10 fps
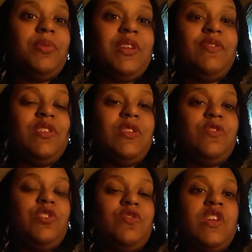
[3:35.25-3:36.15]
Even if
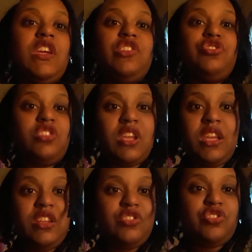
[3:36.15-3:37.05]
you've
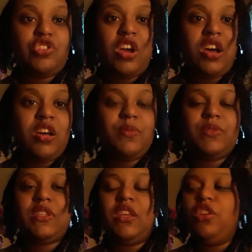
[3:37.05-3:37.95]
changed jobs,
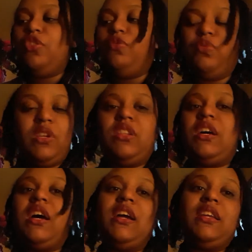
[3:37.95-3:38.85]
you've went on a
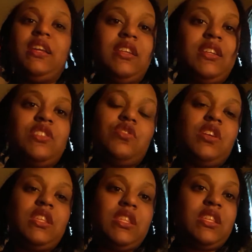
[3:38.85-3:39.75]
hiatus or
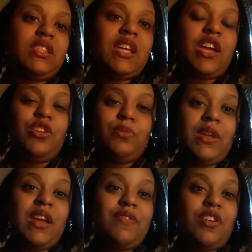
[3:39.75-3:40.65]
anything like that, you may
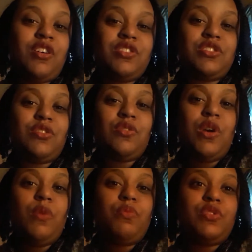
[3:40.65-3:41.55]
have also
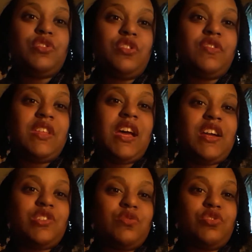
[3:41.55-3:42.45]
preserved the
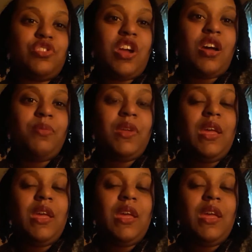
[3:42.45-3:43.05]
actual job.